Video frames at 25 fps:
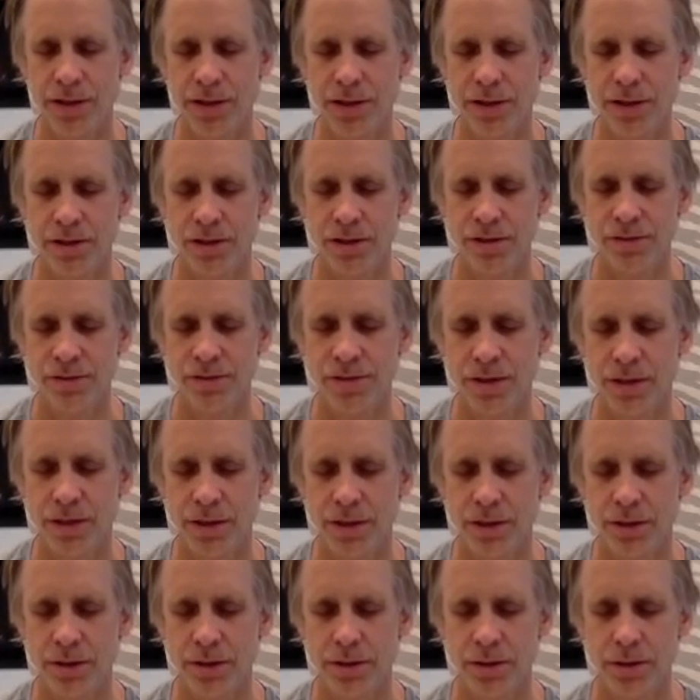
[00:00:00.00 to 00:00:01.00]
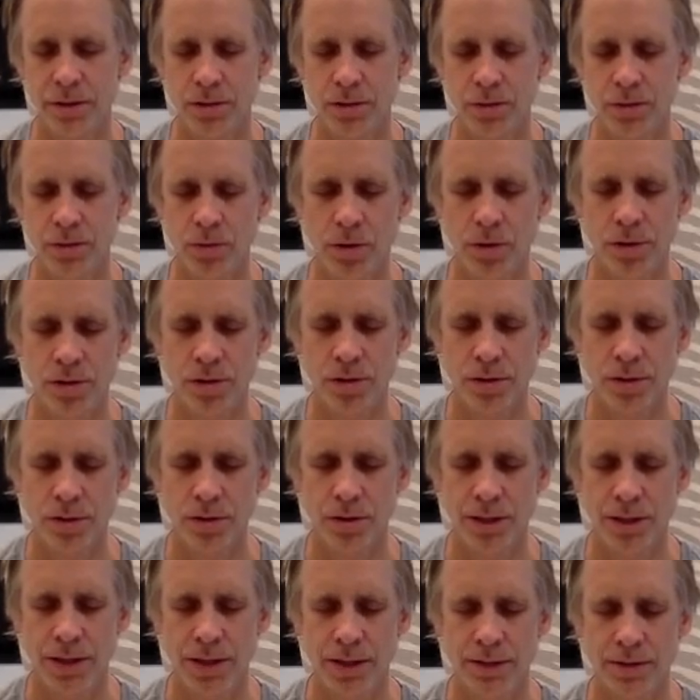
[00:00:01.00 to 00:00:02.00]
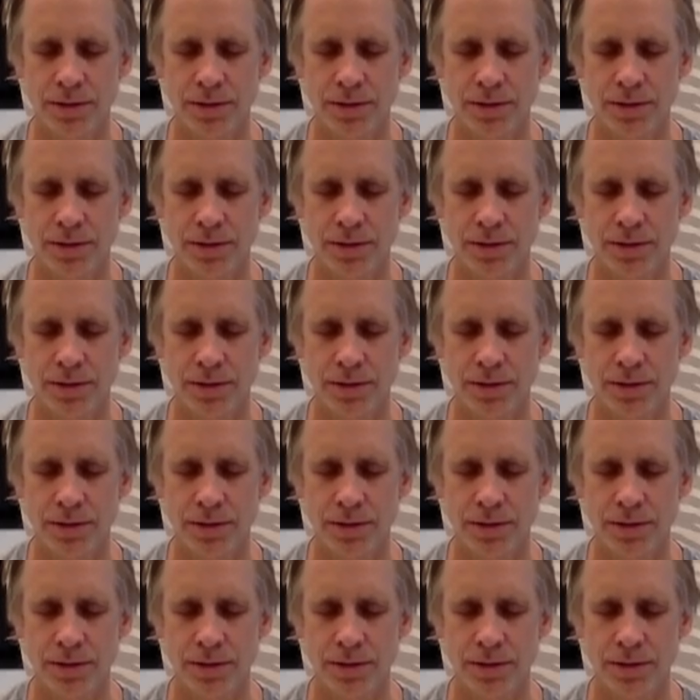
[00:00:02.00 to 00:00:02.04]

they just fall towards the ground.